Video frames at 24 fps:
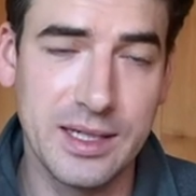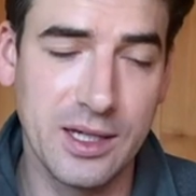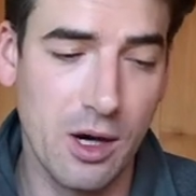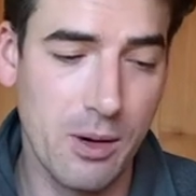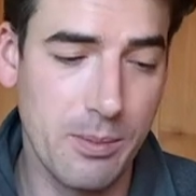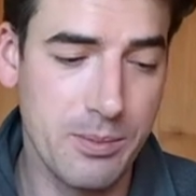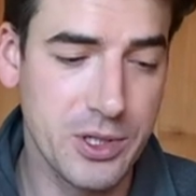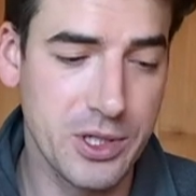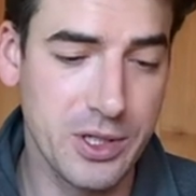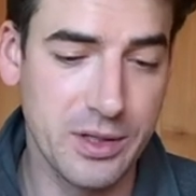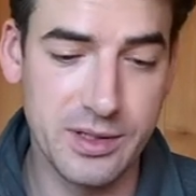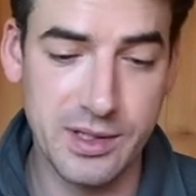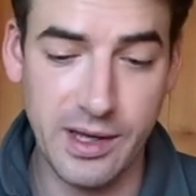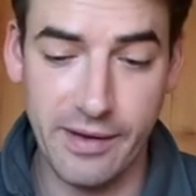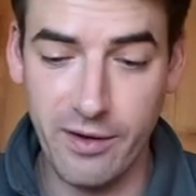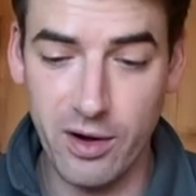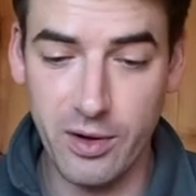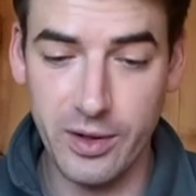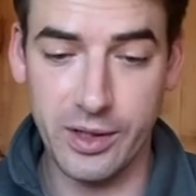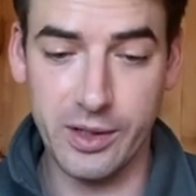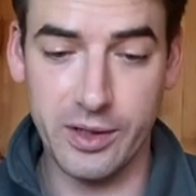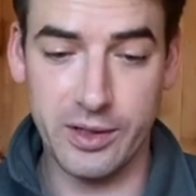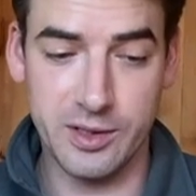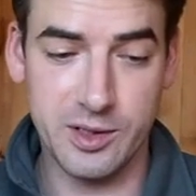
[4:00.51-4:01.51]
options. I've
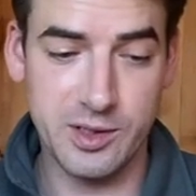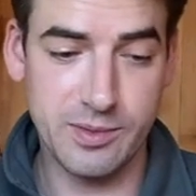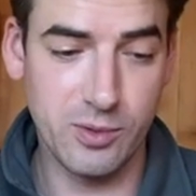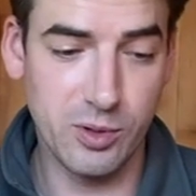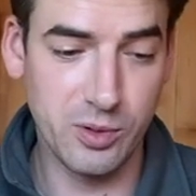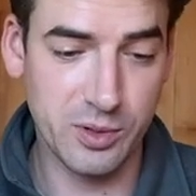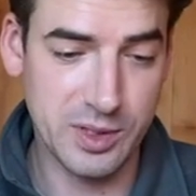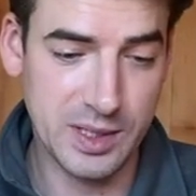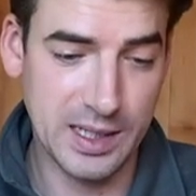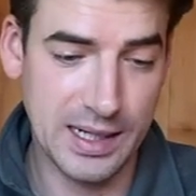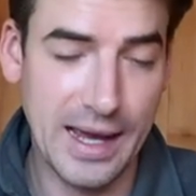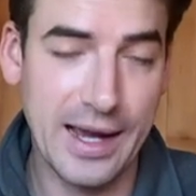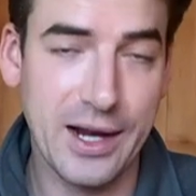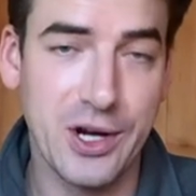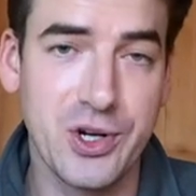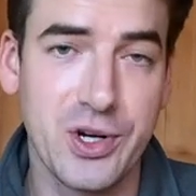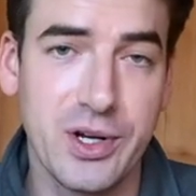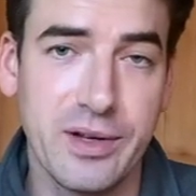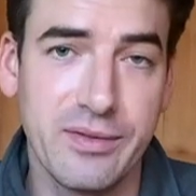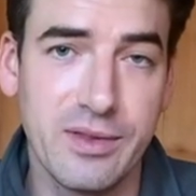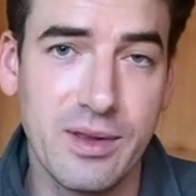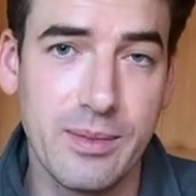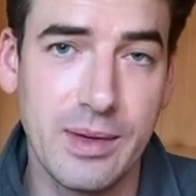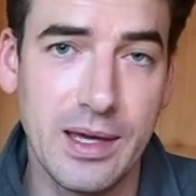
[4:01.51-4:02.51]
only got a small selection
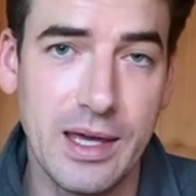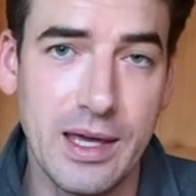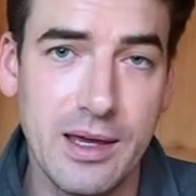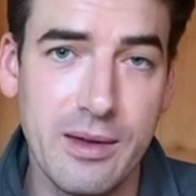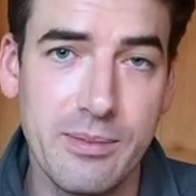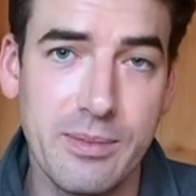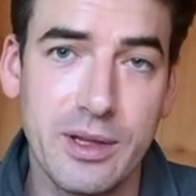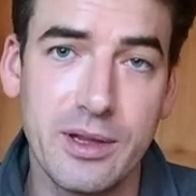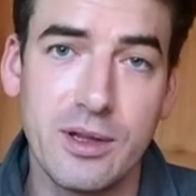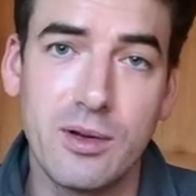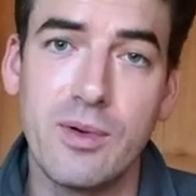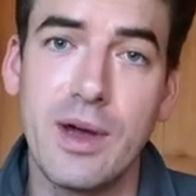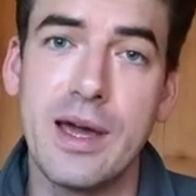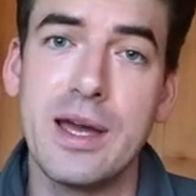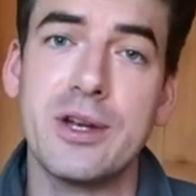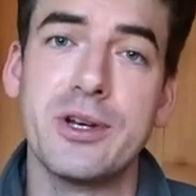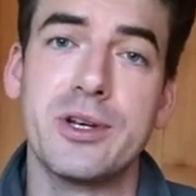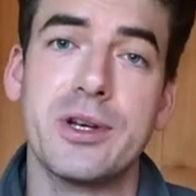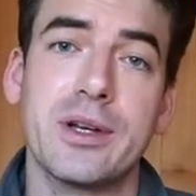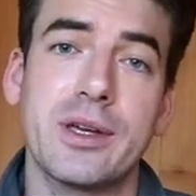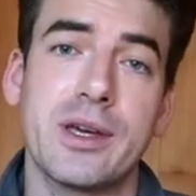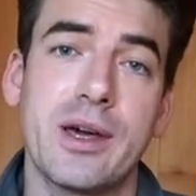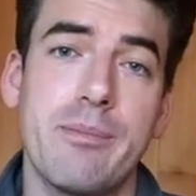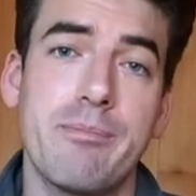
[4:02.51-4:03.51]
of them here, but the range
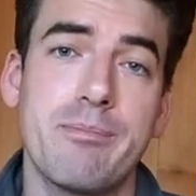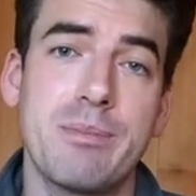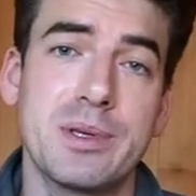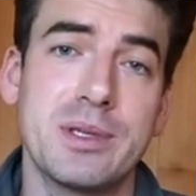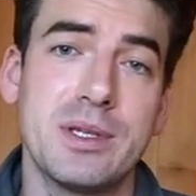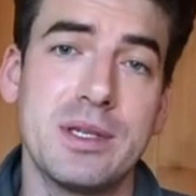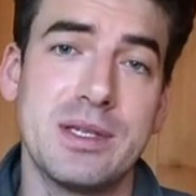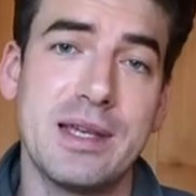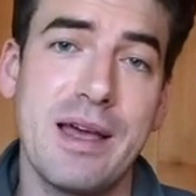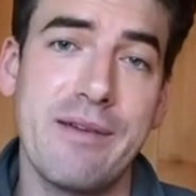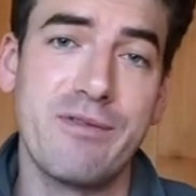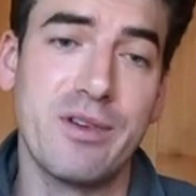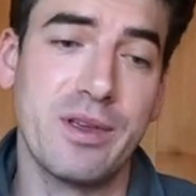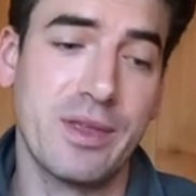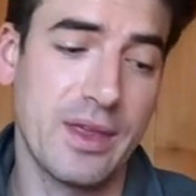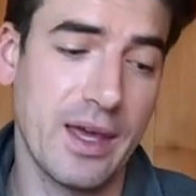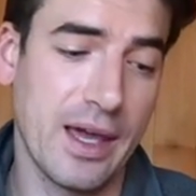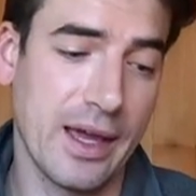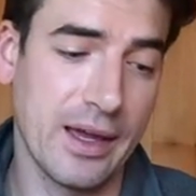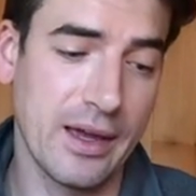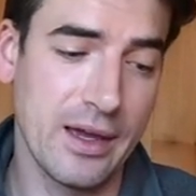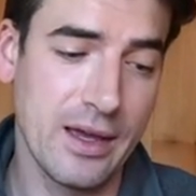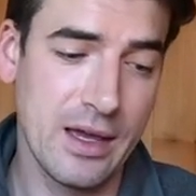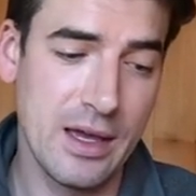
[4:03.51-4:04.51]
encompasses
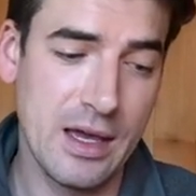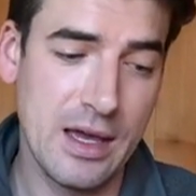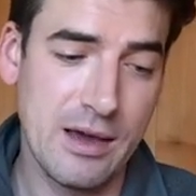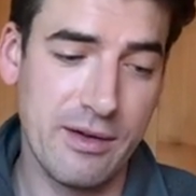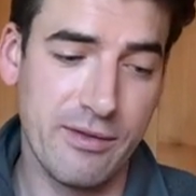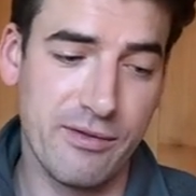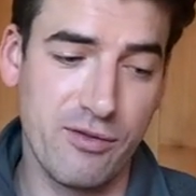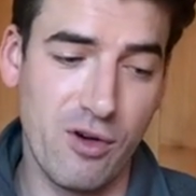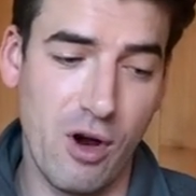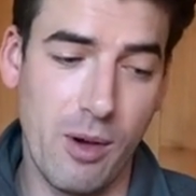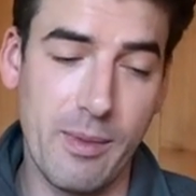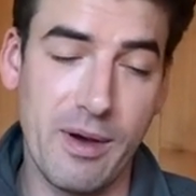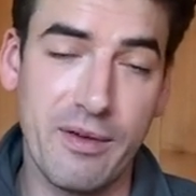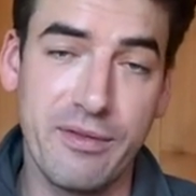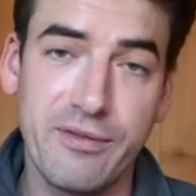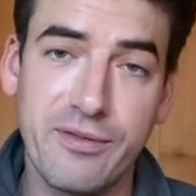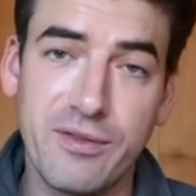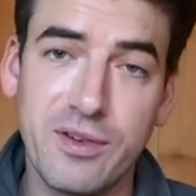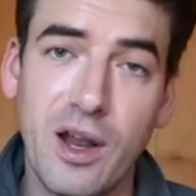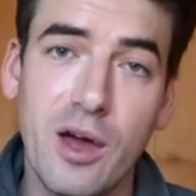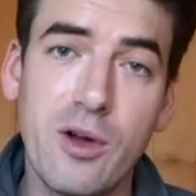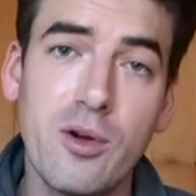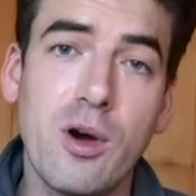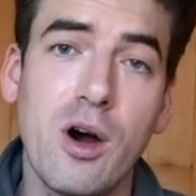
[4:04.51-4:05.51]
everything from a
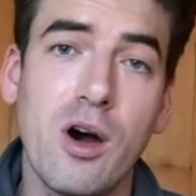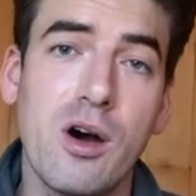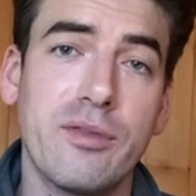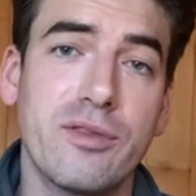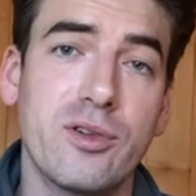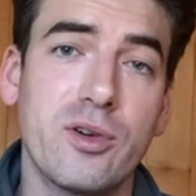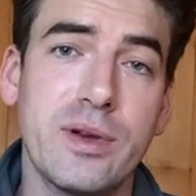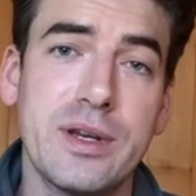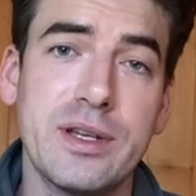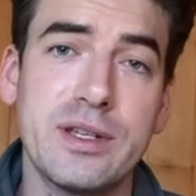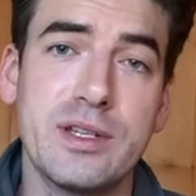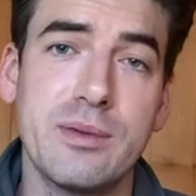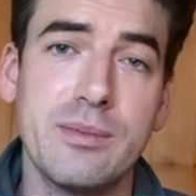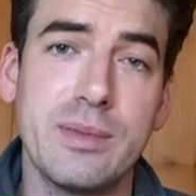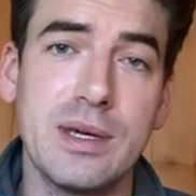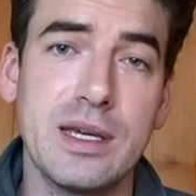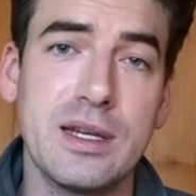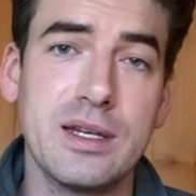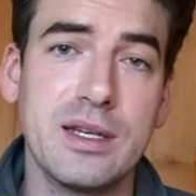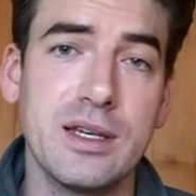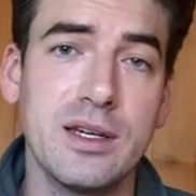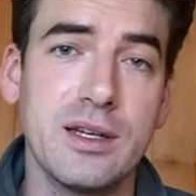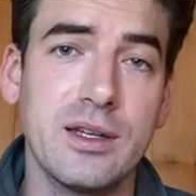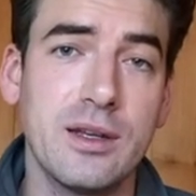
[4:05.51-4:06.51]
float hover
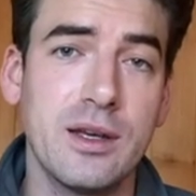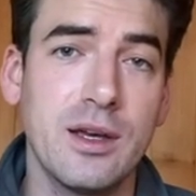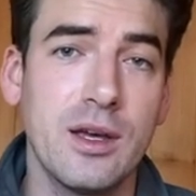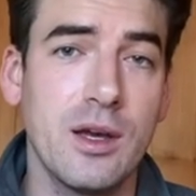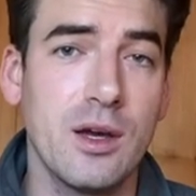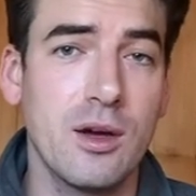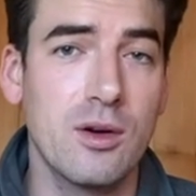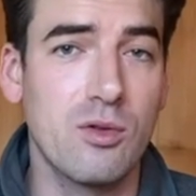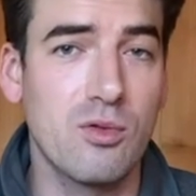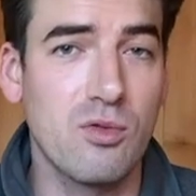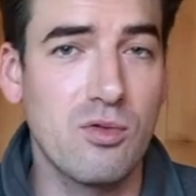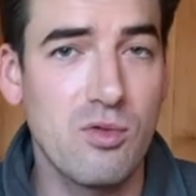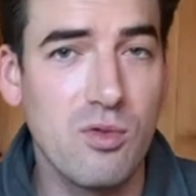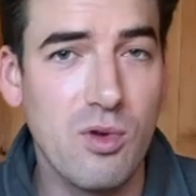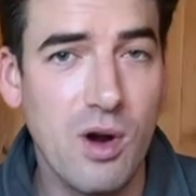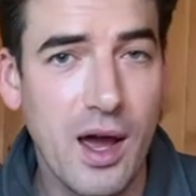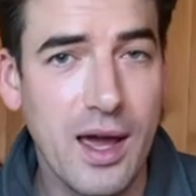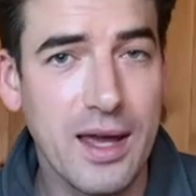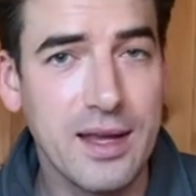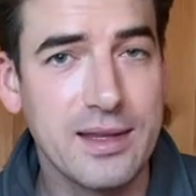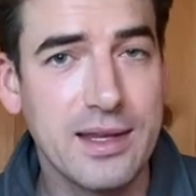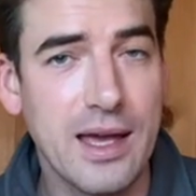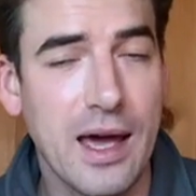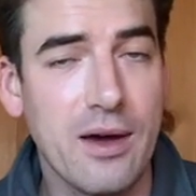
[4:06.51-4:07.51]
intermediate
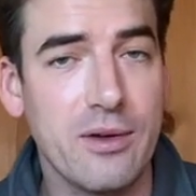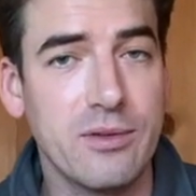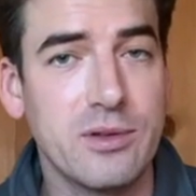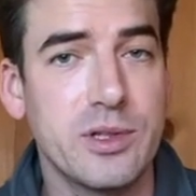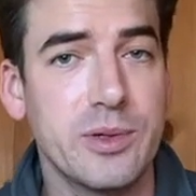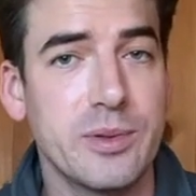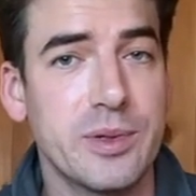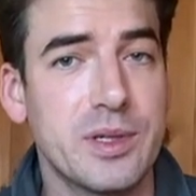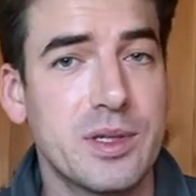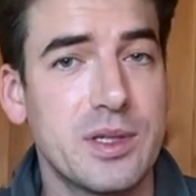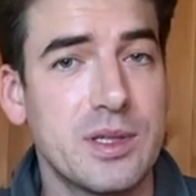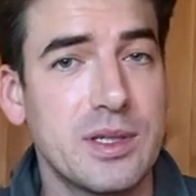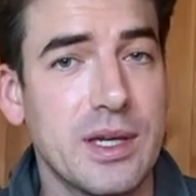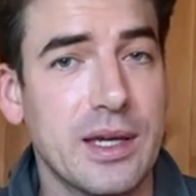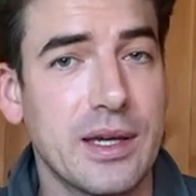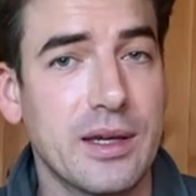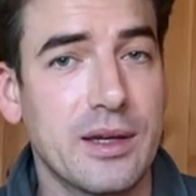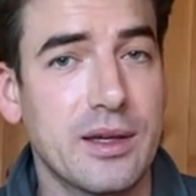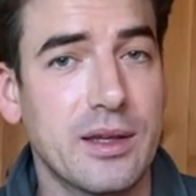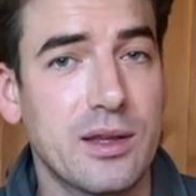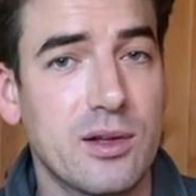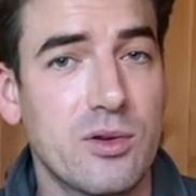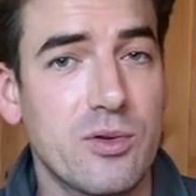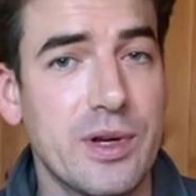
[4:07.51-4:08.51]
right down to a
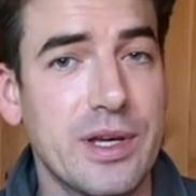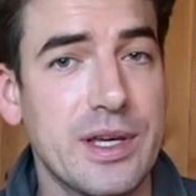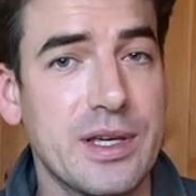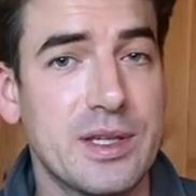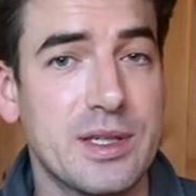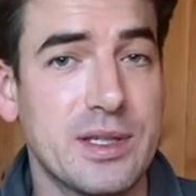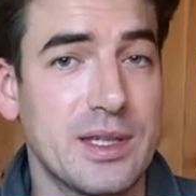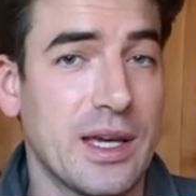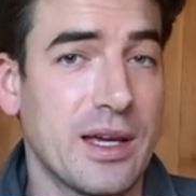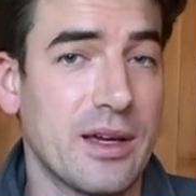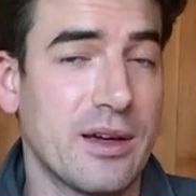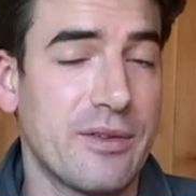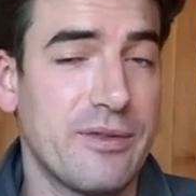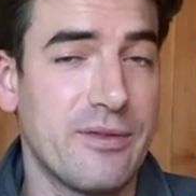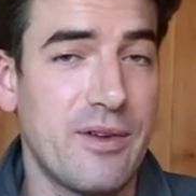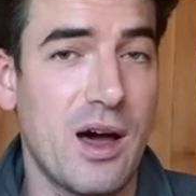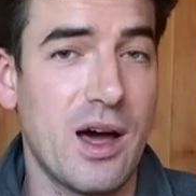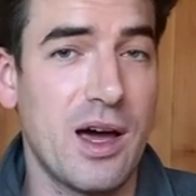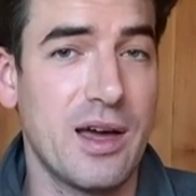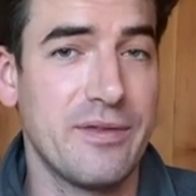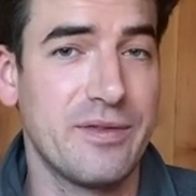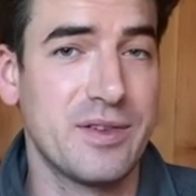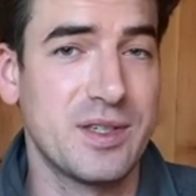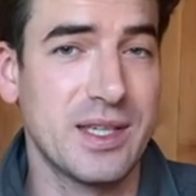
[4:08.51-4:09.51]
sink three, sink
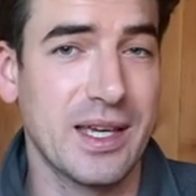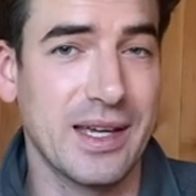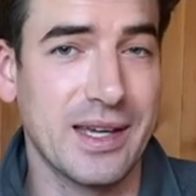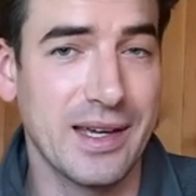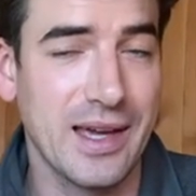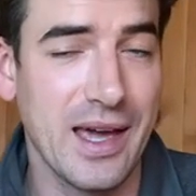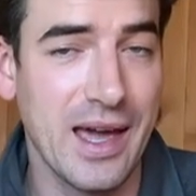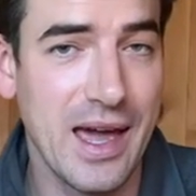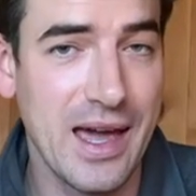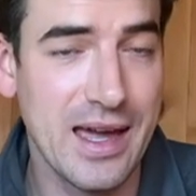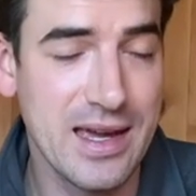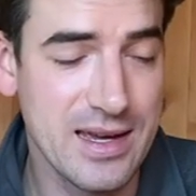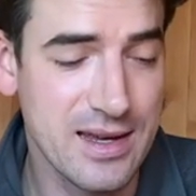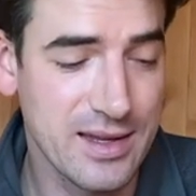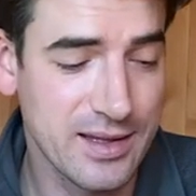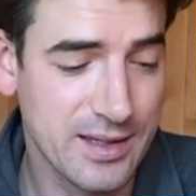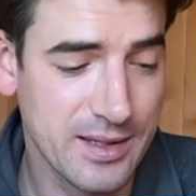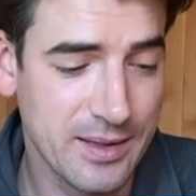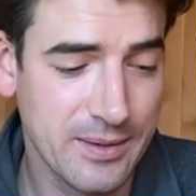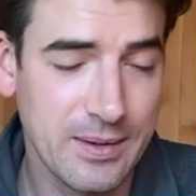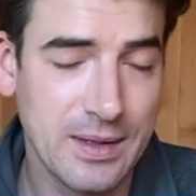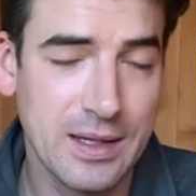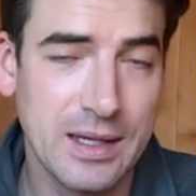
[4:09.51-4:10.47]
five, sink eight,